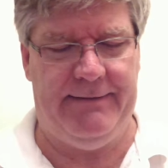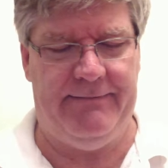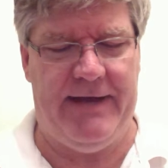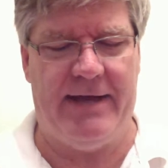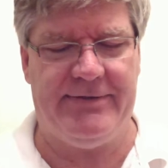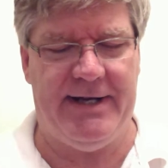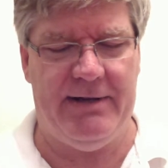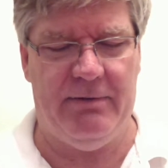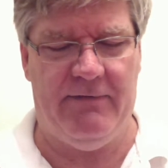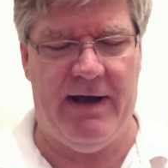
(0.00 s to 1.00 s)

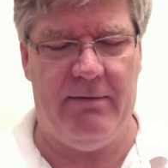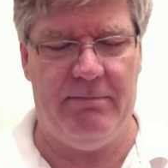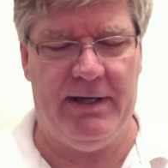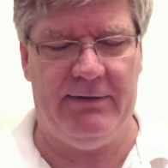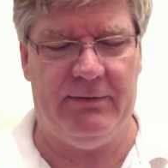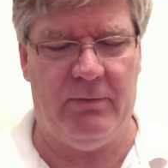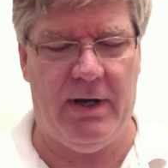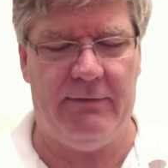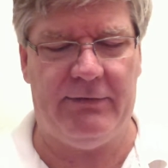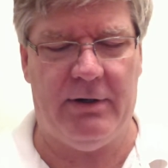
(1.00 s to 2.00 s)
fascinated with fountain pens and
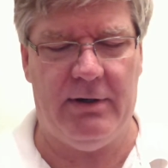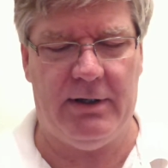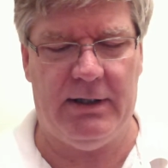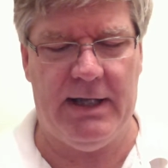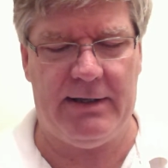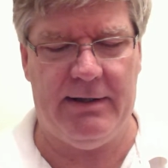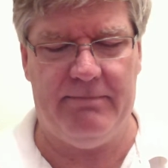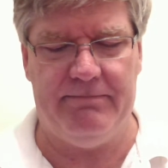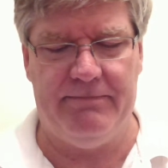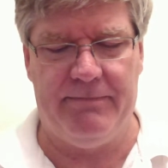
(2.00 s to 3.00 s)
why I started to collect
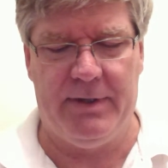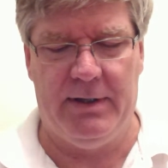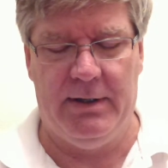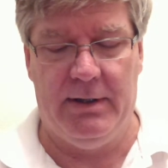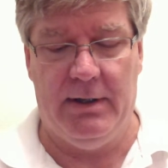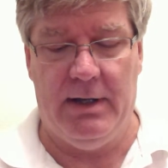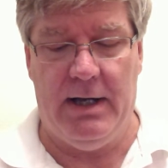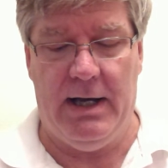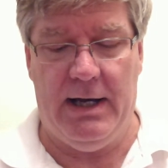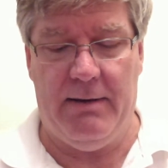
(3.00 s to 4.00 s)

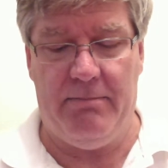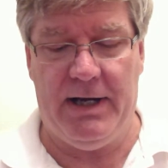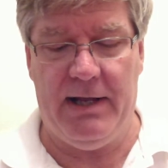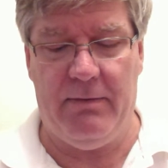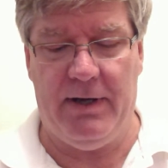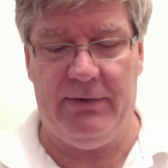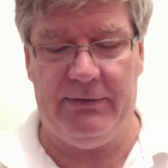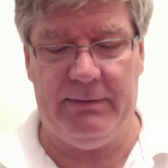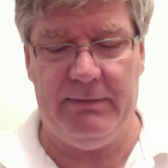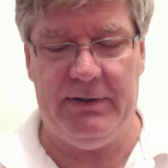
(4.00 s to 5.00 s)
them. But anyways,
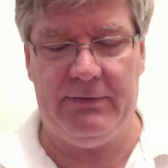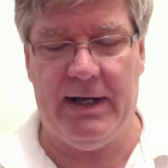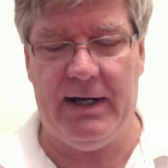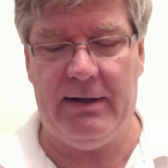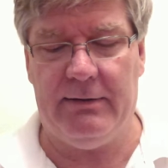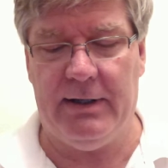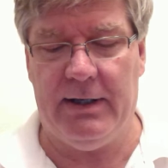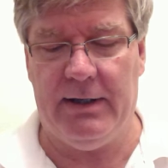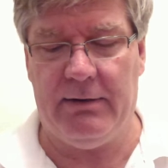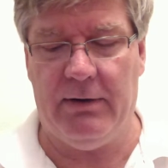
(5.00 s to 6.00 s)
let me just kind
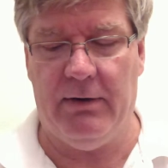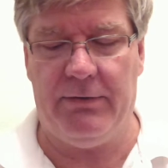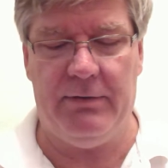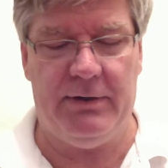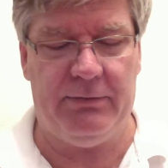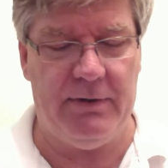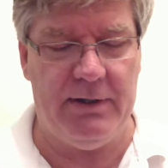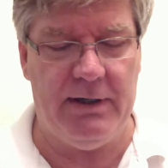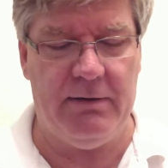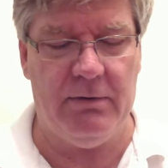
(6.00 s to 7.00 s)
of go through this with you
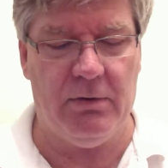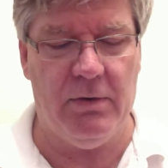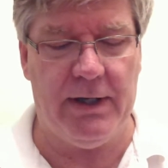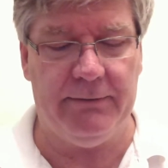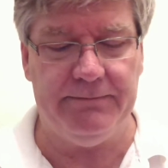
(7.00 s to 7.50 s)
here real quick,